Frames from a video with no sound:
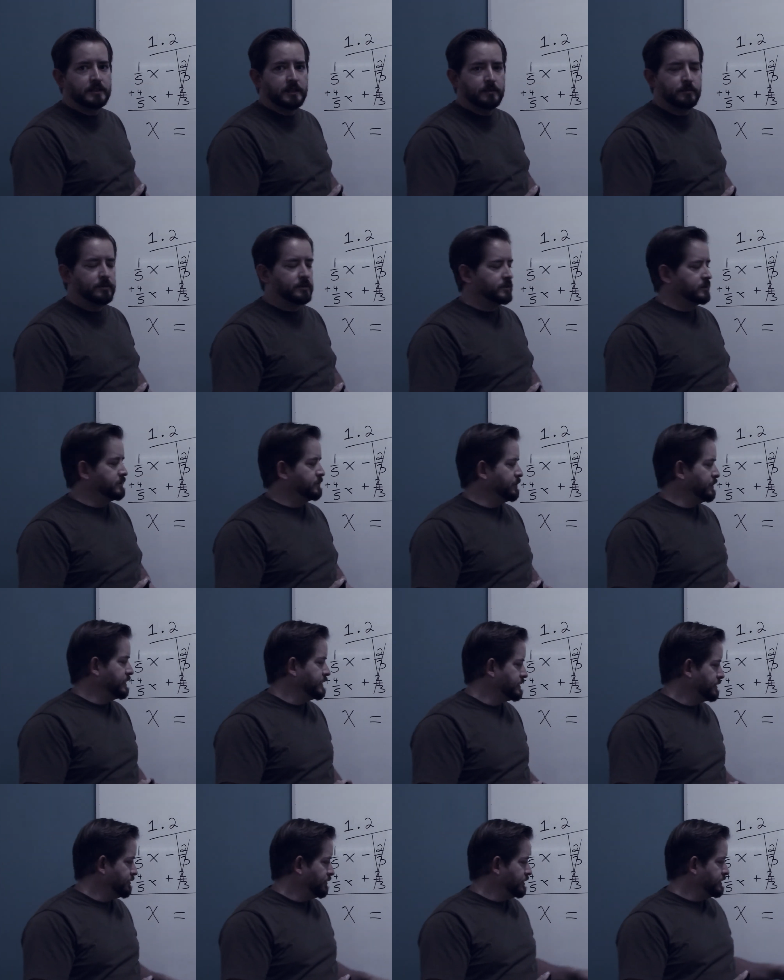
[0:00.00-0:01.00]
numbers
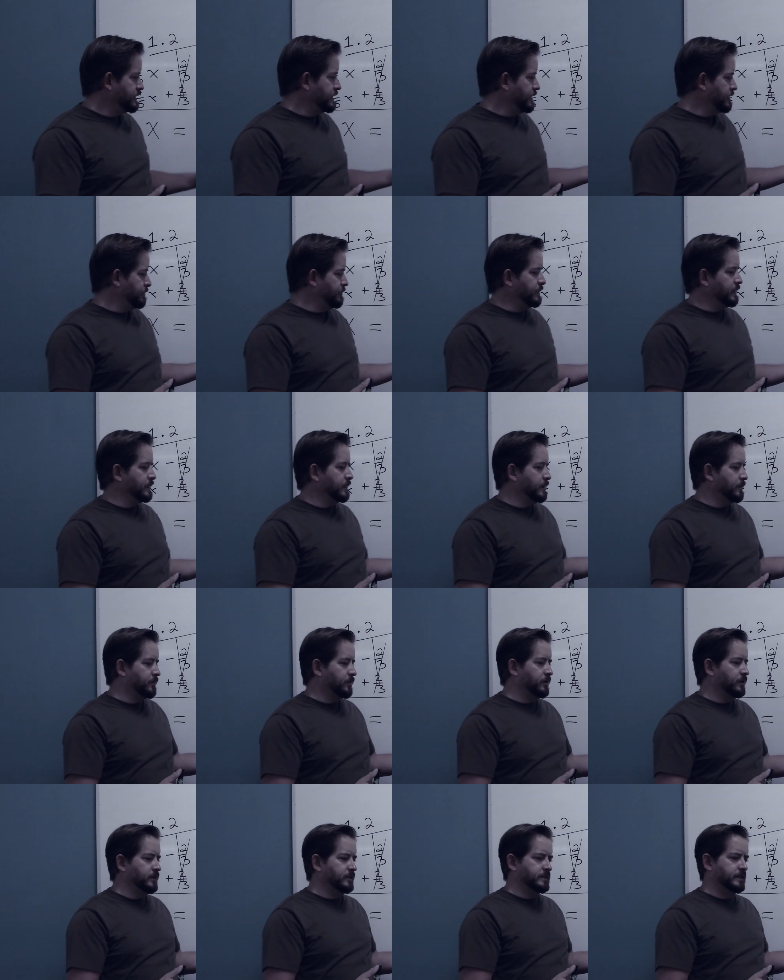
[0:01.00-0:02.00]
because if you see a big
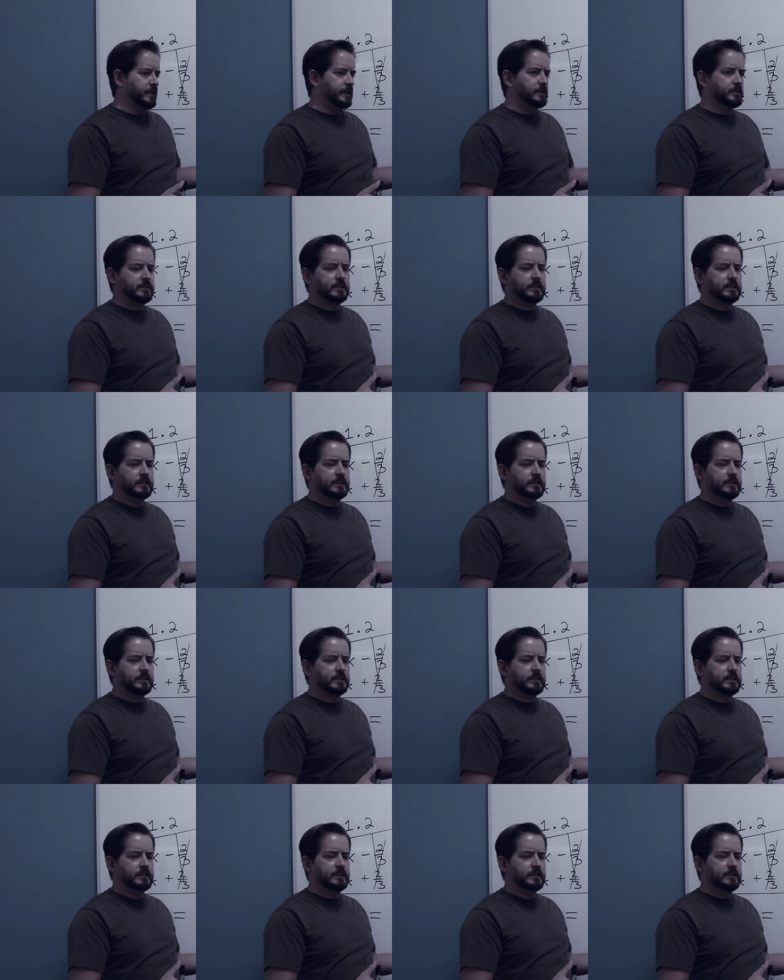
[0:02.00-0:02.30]
number and you say,